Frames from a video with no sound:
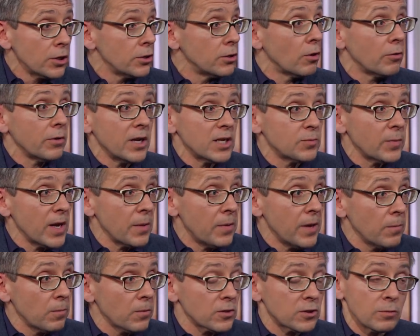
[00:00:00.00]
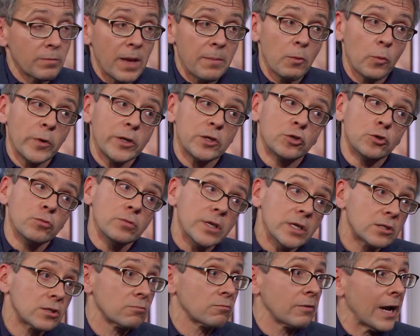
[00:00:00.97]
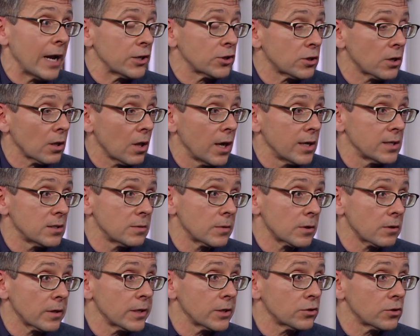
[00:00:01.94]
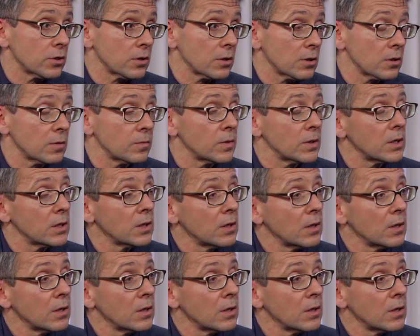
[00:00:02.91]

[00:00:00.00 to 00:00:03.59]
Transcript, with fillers: you don't need as many people, so maybe we do need to rationalize immigration. Could